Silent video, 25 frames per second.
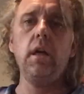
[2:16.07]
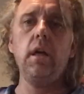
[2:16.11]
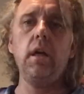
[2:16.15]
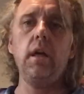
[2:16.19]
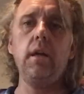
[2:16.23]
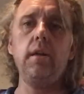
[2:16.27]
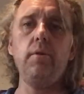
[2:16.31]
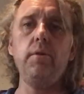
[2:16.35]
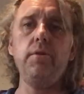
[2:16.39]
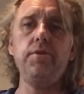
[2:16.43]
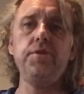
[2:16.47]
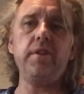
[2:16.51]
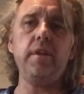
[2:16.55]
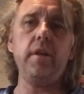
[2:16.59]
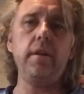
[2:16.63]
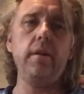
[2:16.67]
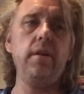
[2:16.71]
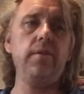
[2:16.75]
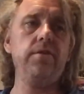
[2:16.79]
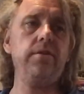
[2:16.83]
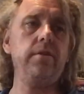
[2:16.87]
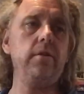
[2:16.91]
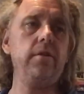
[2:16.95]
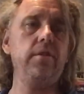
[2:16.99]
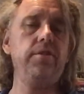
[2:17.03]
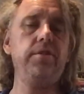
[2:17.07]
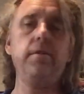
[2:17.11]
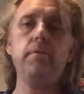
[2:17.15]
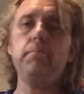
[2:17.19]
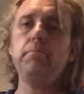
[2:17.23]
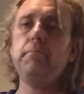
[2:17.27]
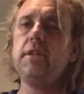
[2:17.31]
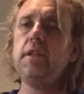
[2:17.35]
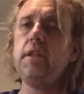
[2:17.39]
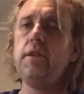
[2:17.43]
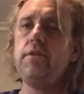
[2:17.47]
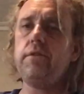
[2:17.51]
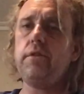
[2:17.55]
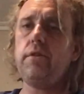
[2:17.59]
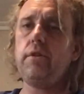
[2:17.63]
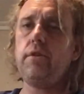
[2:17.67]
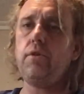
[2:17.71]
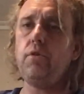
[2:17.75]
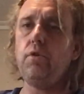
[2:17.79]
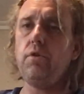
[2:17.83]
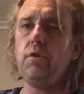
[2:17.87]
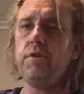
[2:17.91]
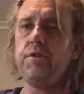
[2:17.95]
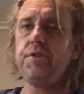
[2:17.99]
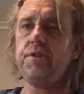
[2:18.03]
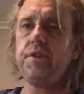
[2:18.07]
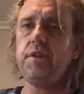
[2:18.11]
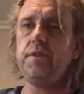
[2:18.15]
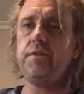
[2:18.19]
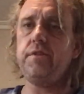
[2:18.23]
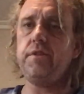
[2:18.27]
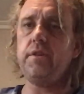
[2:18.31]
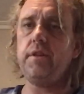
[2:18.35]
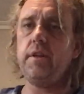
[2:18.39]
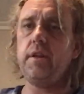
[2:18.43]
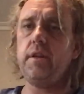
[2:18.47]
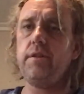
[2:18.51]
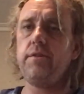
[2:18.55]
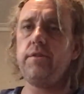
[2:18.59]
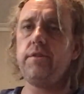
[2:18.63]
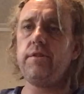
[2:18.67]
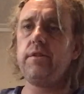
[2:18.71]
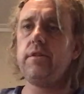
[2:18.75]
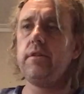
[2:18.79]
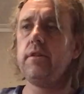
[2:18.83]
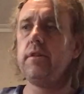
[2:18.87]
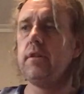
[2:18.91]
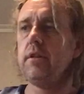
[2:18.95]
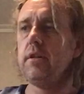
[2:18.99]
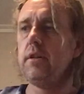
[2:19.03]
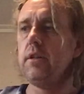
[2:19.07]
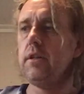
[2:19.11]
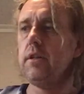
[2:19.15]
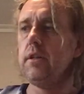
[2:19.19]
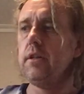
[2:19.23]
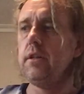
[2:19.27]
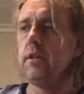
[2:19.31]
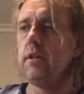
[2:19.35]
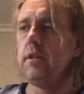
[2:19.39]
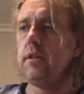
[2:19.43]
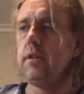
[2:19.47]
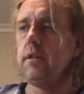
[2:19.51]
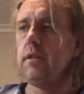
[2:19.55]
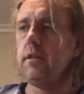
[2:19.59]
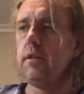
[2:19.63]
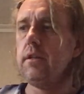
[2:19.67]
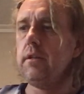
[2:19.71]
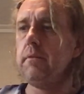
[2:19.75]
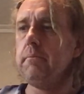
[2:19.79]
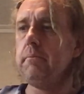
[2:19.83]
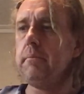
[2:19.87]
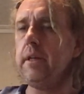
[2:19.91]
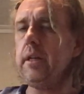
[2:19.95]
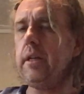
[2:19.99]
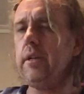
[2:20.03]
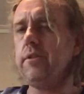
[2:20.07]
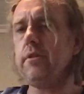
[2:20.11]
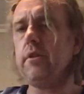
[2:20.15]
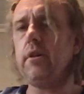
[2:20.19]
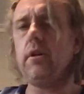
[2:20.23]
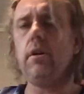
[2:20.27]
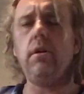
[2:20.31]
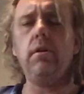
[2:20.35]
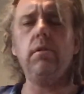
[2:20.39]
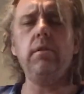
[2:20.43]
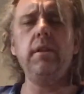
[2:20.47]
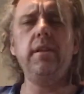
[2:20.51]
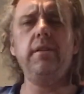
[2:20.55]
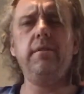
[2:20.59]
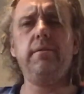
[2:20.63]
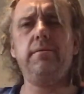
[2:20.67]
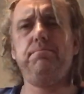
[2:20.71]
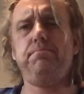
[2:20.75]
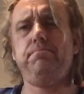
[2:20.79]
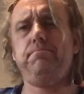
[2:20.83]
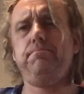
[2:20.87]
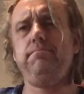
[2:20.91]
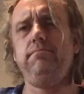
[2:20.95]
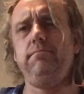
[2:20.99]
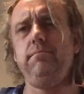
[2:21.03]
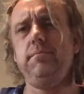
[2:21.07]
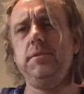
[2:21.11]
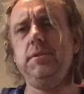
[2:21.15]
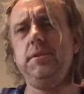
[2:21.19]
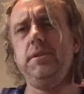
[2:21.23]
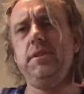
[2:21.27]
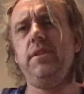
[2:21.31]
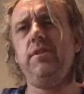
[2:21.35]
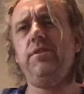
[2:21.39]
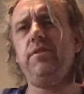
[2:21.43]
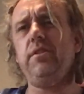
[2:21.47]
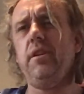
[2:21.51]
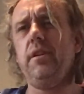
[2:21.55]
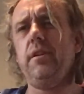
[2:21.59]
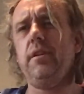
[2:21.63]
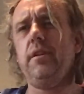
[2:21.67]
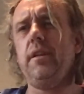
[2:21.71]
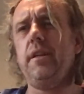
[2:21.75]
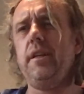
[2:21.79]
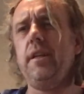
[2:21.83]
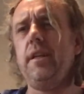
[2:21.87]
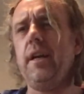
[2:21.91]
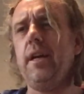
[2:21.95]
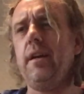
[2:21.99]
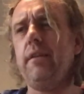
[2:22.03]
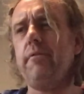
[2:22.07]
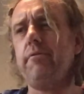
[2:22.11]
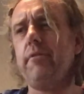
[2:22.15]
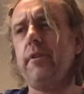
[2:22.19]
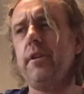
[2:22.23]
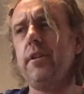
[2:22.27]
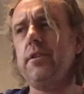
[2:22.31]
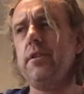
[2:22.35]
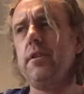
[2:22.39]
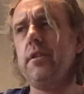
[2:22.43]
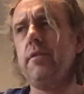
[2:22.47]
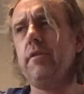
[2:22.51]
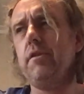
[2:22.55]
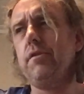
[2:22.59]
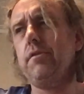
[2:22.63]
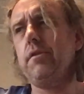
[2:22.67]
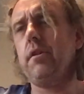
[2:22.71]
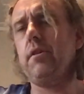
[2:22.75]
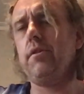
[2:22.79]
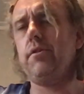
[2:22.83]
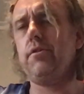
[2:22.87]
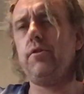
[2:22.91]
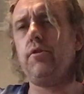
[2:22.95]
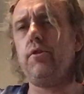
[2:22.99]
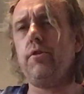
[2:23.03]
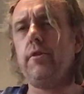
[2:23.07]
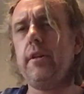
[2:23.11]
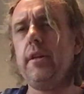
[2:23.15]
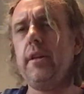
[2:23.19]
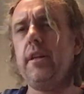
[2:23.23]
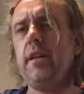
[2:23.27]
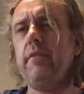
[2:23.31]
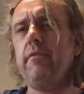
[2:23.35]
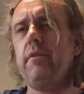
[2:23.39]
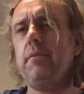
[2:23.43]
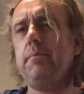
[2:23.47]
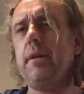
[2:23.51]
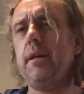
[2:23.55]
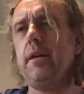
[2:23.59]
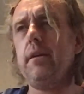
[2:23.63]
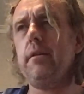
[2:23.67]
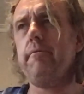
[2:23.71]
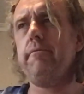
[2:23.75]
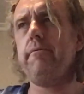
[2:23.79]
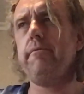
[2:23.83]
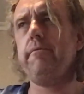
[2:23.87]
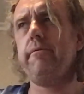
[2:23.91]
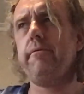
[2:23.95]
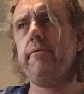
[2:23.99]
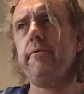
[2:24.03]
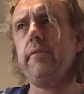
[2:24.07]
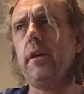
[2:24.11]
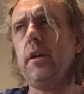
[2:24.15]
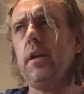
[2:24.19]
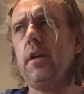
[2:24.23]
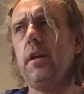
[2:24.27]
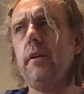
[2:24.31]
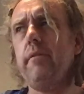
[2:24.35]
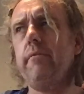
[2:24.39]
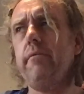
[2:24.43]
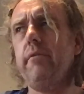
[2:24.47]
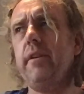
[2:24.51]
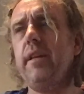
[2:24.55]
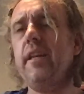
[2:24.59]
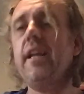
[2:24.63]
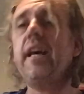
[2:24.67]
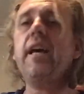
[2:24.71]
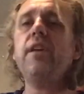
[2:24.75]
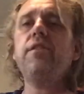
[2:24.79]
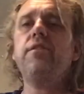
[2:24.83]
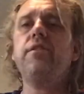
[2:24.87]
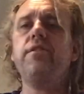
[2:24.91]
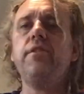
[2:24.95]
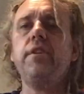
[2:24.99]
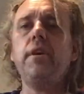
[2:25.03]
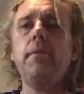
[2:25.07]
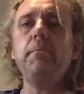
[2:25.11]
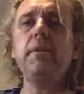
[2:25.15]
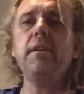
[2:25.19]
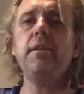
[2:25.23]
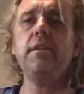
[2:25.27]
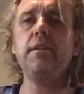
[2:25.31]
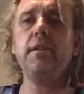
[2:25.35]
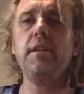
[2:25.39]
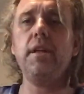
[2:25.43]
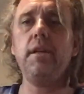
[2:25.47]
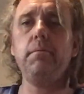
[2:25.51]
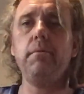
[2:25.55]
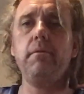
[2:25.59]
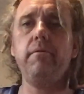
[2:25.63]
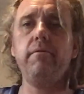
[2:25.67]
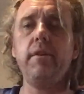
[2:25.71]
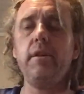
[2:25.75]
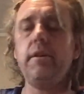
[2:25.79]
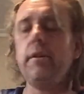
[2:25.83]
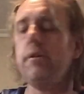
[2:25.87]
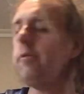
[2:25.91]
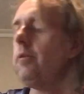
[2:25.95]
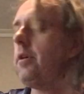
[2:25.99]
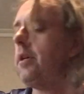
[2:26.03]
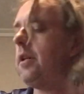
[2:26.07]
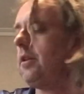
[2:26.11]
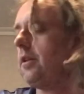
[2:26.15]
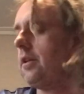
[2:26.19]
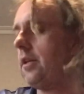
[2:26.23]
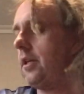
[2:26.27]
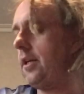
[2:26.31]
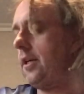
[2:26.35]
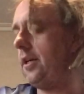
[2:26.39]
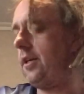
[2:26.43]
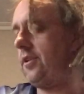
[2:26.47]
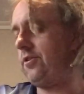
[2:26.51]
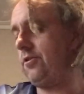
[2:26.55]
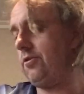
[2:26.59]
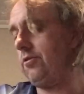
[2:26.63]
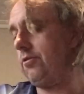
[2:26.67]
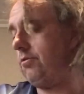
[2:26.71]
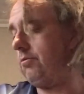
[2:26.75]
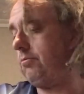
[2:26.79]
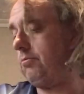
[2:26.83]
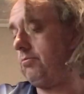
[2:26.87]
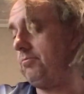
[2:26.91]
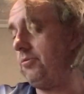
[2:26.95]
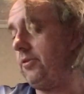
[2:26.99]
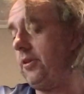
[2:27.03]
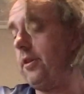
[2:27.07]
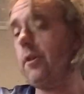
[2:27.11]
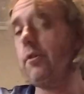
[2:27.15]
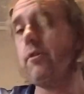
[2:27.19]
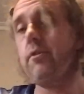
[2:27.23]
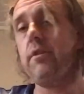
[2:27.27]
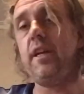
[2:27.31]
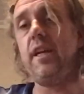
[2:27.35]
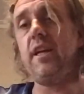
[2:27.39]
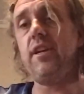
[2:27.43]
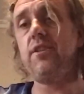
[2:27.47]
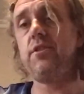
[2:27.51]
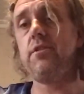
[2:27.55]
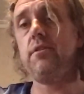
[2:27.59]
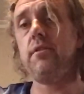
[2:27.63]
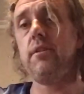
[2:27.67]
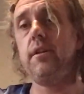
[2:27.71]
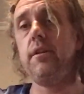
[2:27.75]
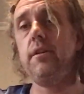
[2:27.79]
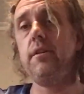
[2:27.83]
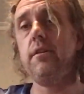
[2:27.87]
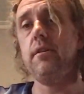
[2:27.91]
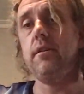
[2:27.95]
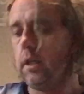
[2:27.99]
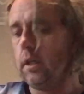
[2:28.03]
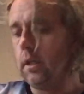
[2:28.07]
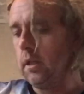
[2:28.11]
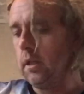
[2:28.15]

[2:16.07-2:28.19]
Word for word: And I will say this, there is some decent gore scenes in this. But as a whole, it's decidedly average. If I was going to score it, I'd give it about a 5. It has some entertainment value, and the cast are all pretty good, actually.